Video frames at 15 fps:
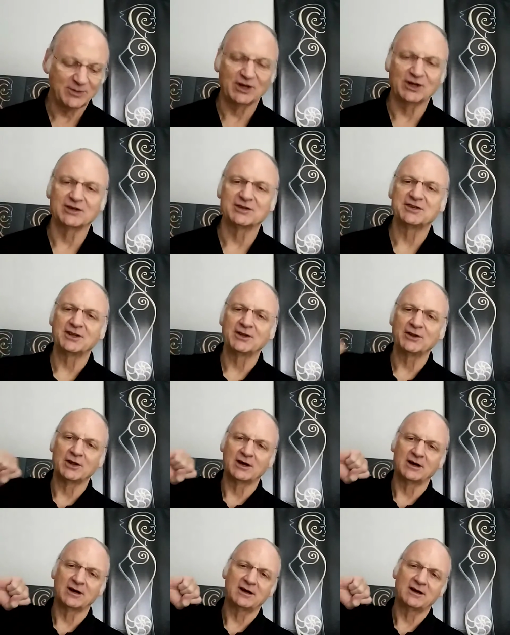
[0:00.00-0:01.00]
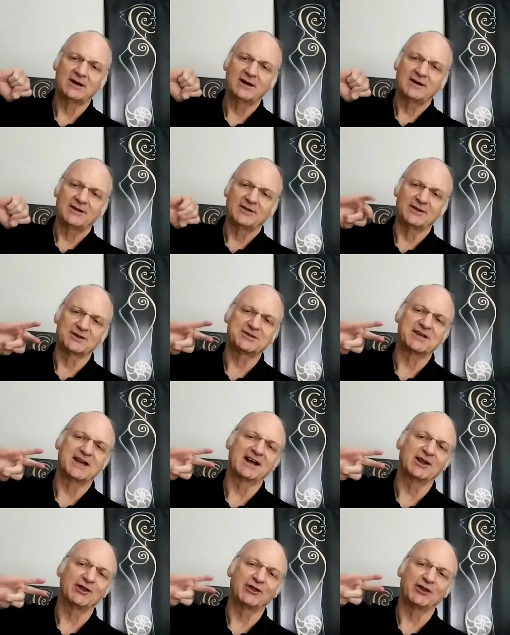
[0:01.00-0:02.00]
Because in the
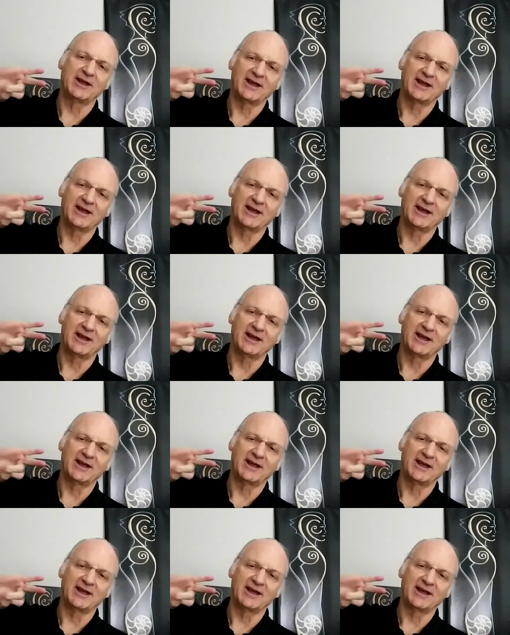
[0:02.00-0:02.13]
second